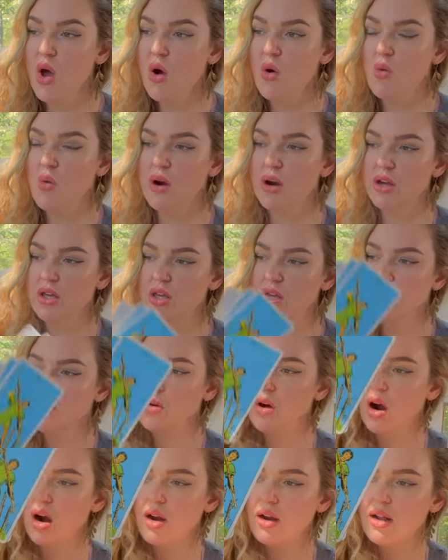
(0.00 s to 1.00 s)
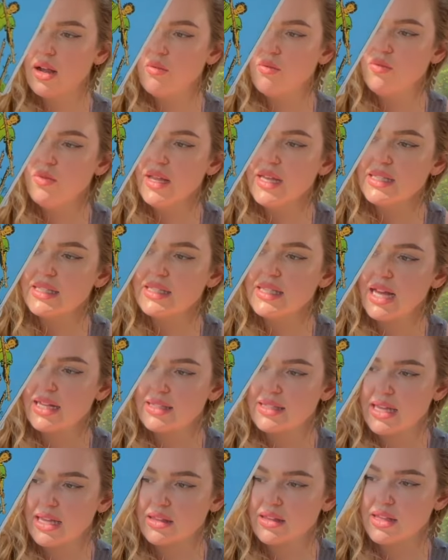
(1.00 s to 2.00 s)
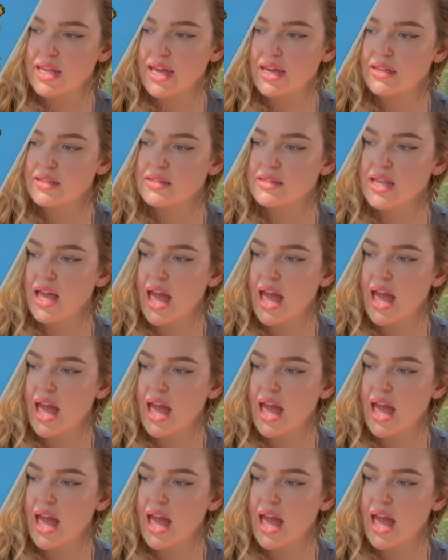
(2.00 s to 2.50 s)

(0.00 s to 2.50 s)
where you are reassessing things.